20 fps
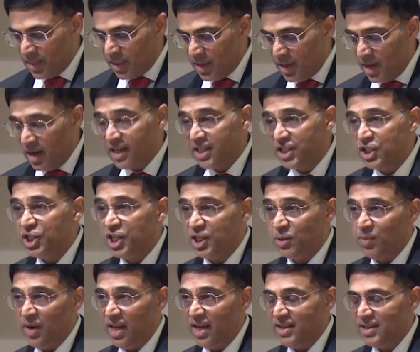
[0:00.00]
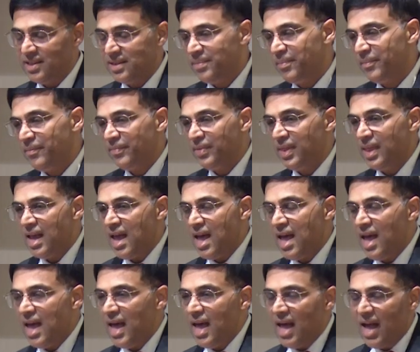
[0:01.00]
youngest chess players.
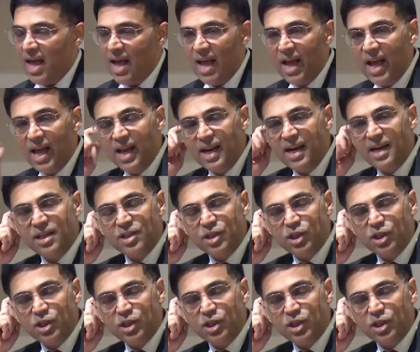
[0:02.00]
And